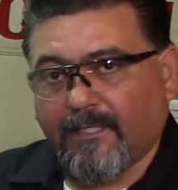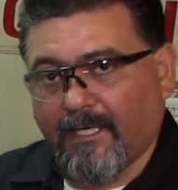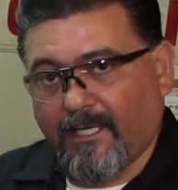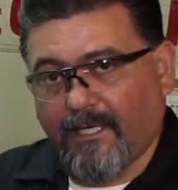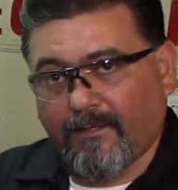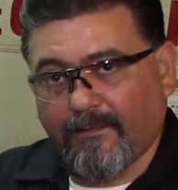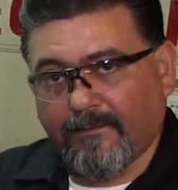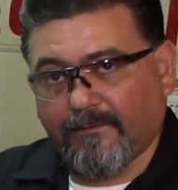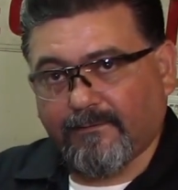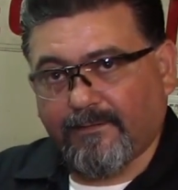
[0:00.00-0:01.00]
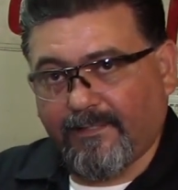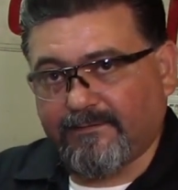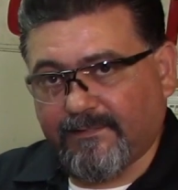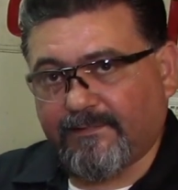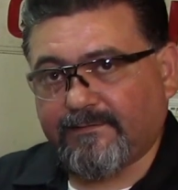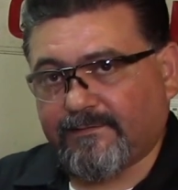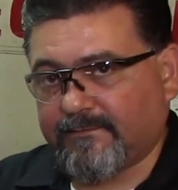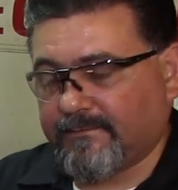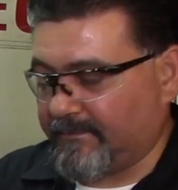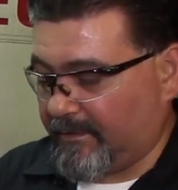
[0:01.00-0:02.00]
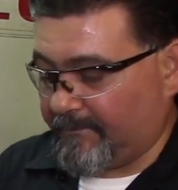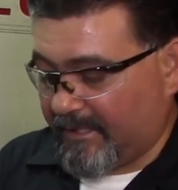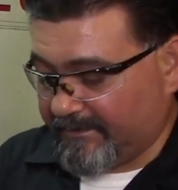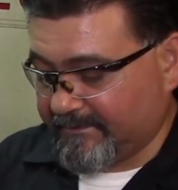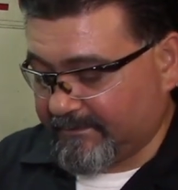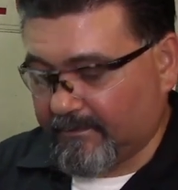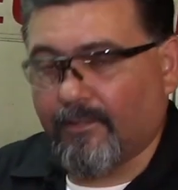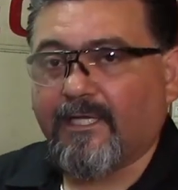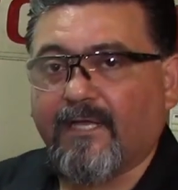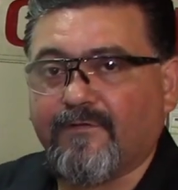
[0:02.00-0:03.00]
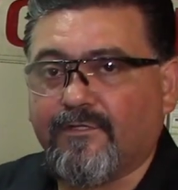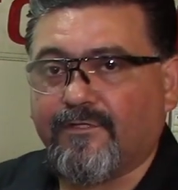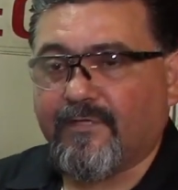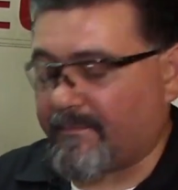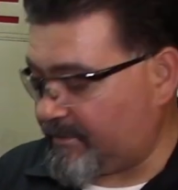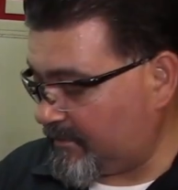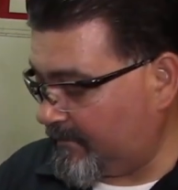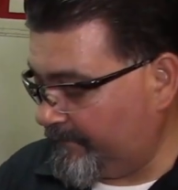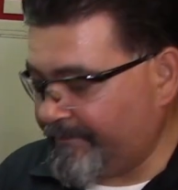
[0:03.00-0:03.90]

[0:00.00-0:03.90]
And this is a must on a heavy duty transmission.